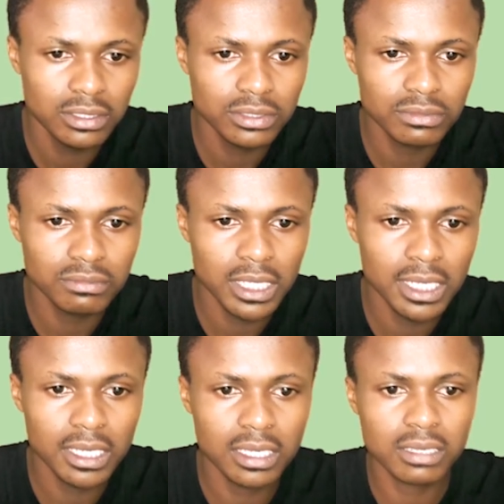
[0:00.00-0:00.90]
to
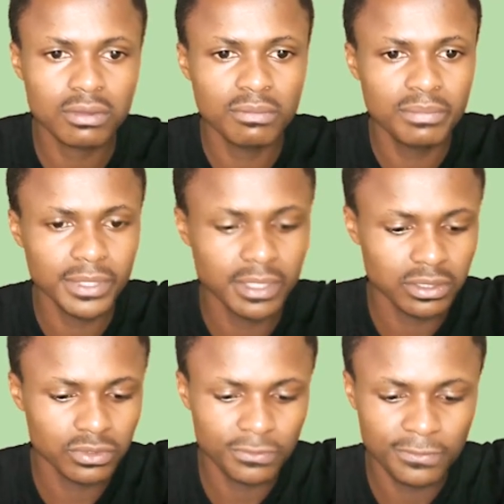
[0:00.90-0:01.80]
make
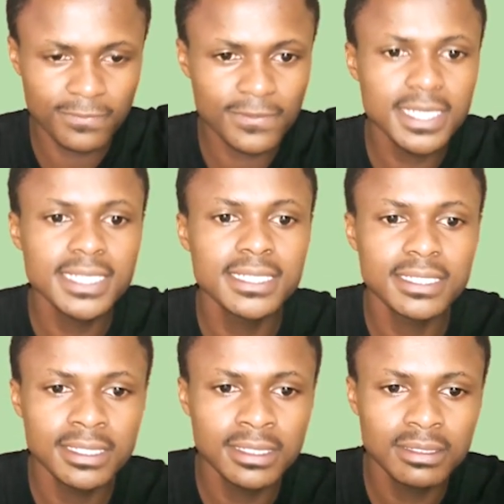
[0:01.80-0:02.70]
copies to fill it
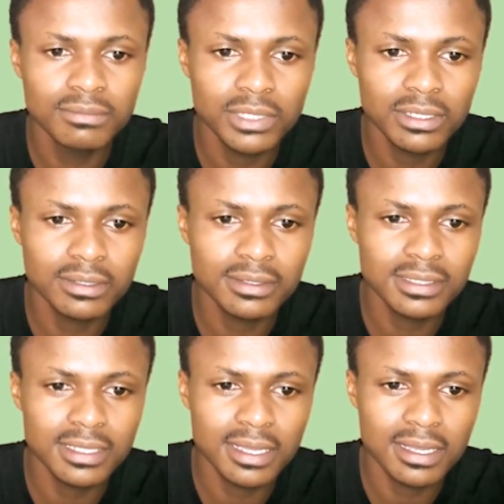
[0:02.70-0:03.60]
in
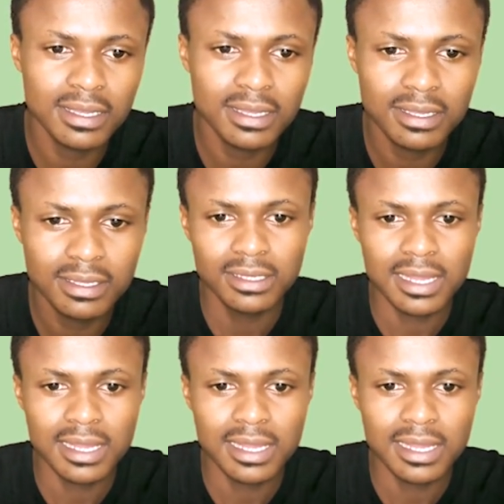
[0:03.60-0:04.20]
because uh,